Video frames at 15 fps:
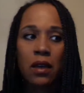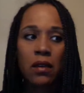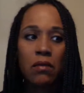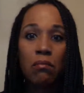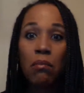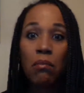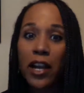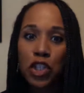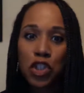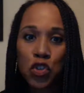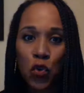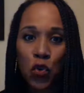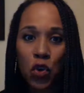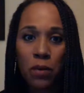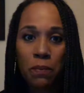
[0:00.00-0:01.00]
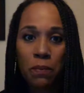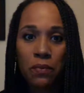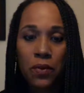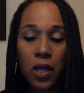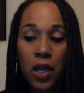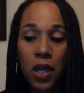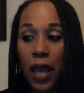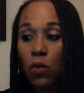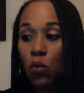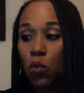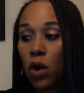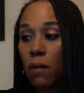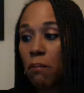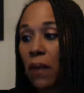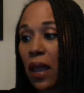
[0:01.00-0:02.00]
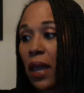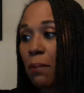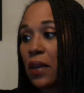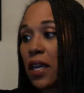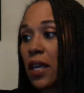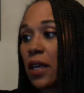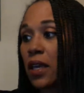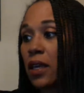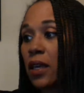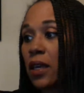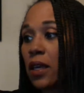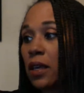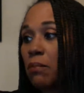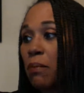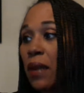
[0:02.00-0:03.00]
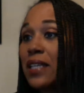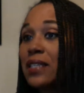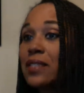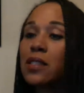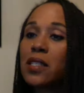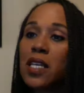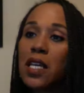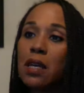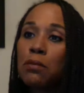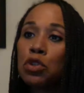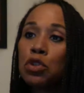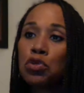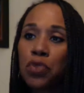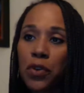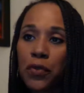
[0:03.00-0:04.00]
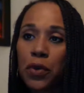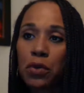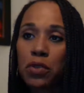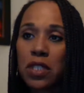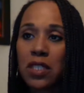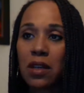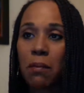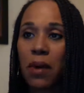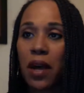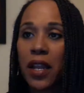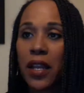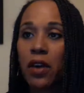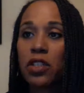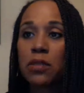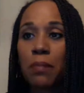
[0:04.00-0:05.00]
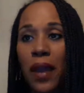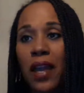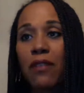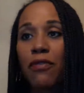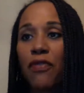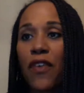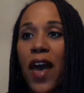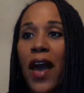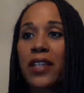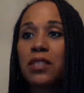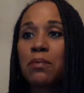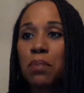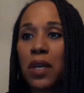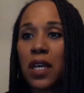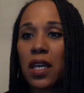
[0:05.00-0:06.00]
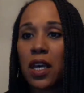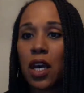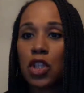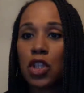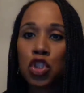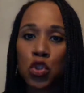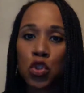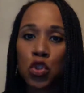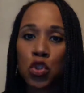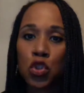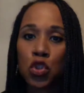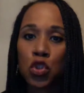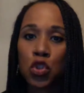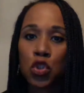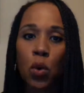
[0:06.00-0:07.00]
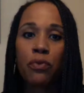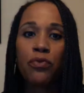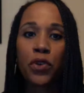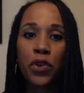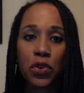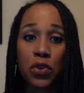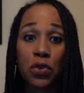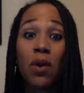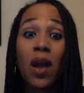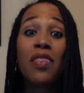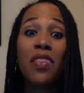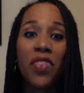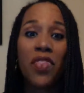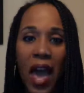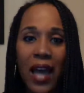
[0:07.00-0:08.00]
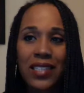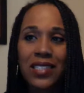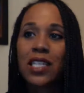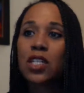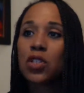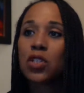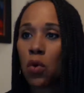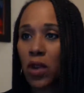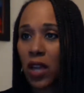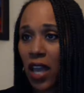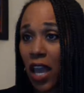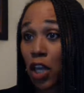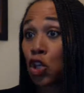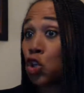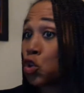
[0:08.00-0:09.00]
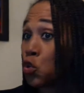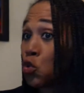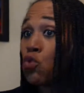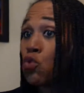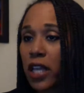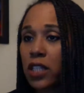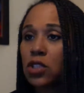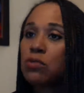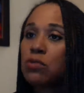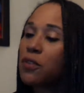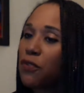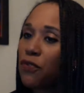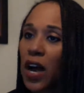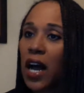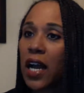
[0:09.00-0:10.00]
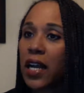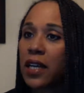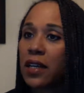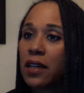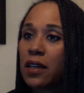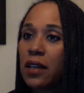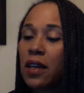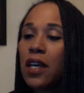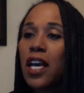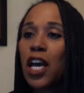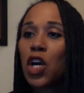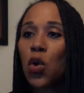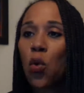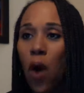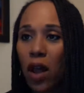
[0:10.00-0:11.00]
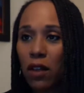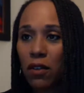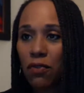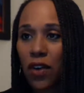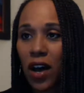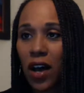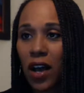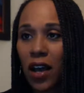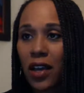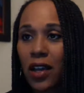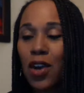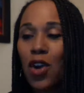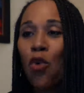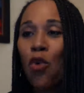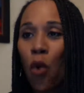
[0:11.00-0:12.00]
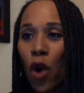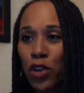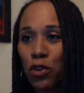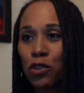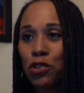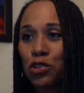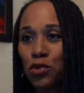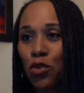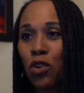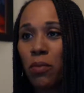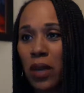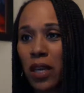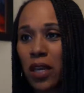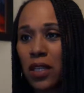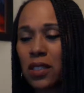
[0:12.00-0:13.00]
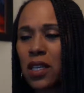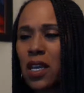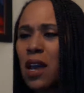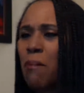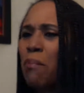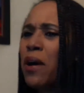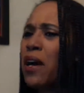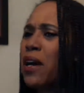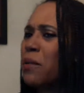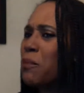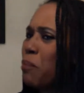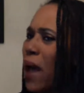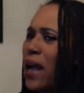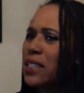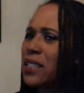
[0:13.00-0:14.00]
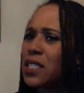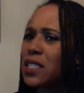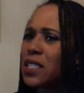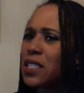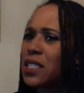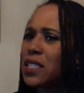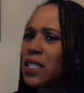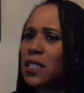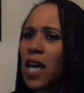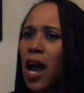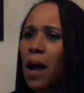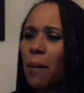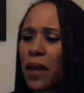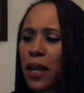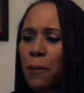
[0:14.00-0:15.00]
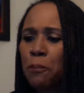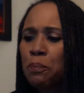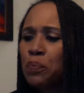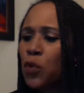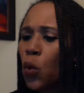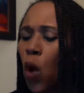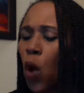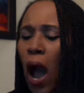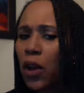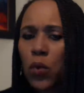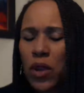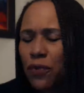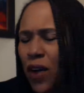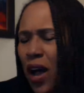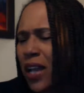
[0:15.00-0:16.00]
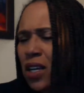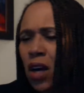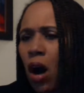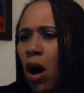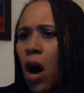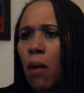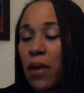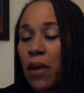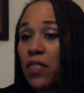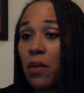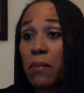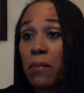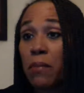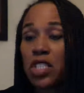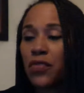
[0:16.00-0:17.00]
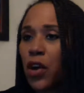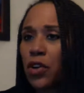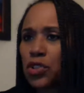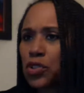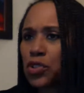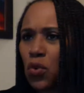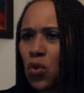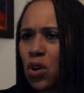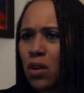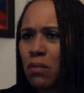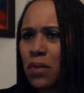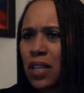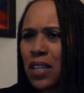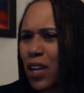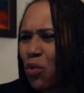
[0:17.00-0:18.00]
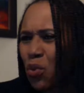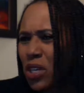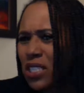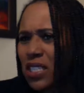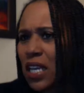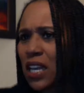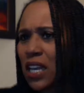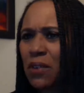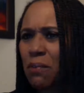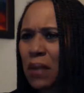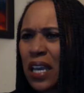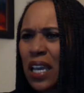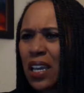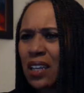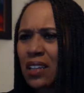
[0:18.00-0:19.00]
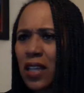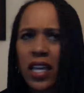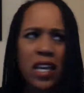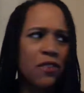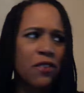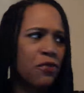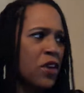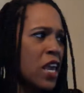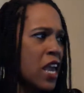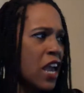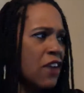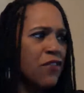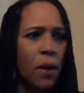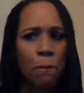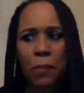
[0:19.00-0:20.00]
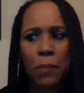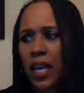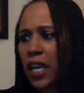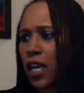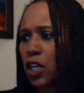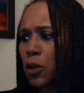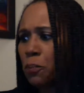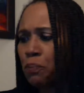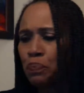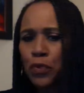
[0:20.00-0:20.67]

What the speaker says: my storm. And what may seem trivial to somebody else may in fact be a storm for you, and that is okay. You get to define and qualify what your storm is. But back to the topic, how do we find calm in the midst of our storm? Like, what does that even mean? Like, if I'm being torn